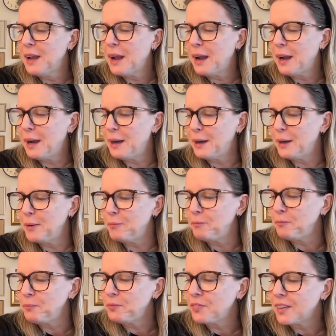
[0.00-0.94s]
Um,
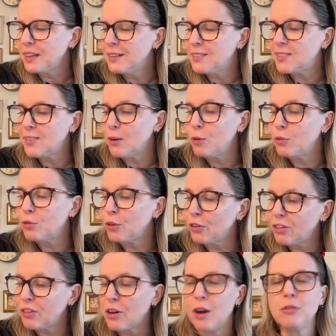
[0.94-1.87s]
so
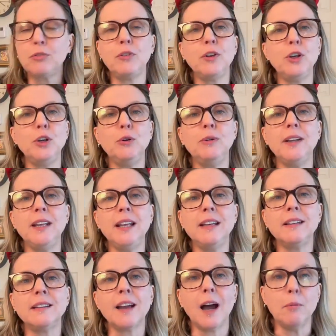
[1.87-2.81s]
first off, you
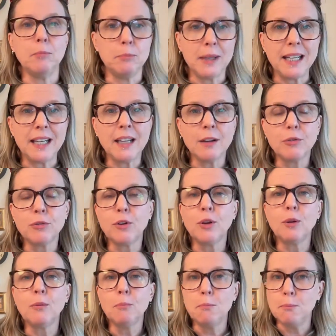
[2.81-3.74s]
need a
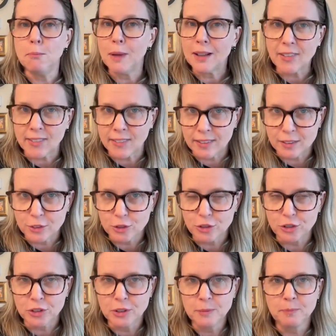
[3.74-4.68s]
meaningful
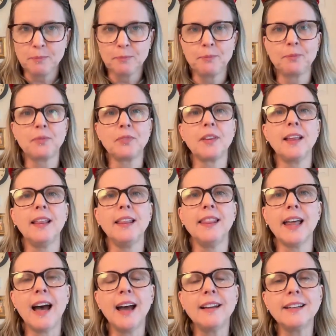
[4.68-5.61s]
message.
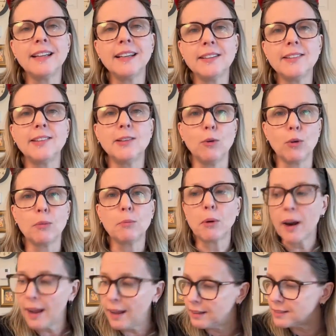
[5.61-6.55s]
That is your
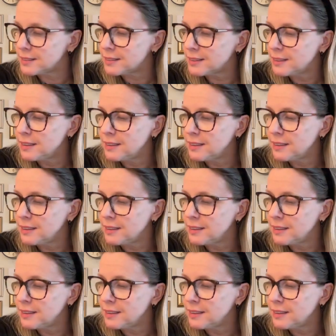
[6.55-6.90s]
brand.